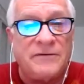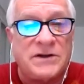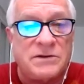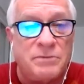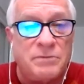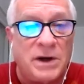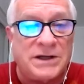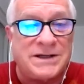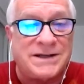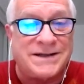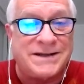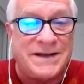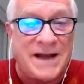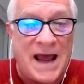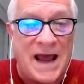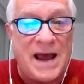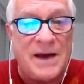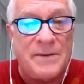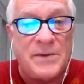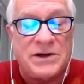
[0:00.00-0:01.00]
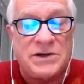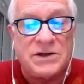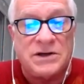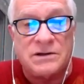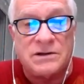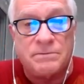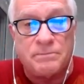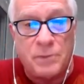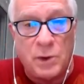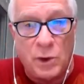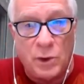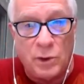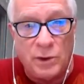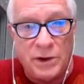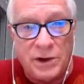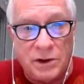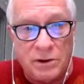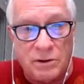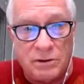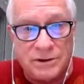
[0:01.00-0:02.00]
as much damage as
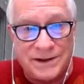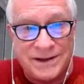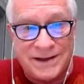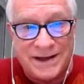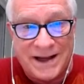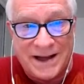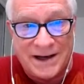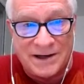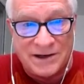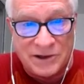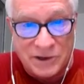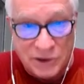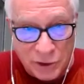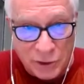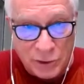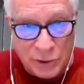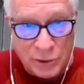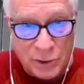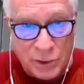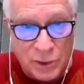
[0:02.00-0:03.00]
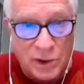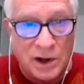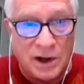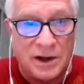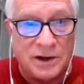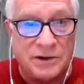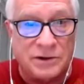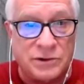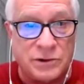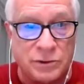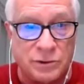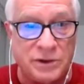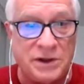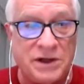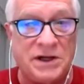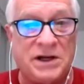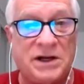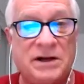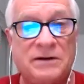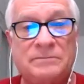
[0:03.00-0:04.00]
polio can do
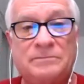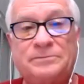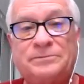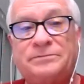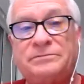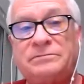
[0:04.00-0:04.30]
untreated,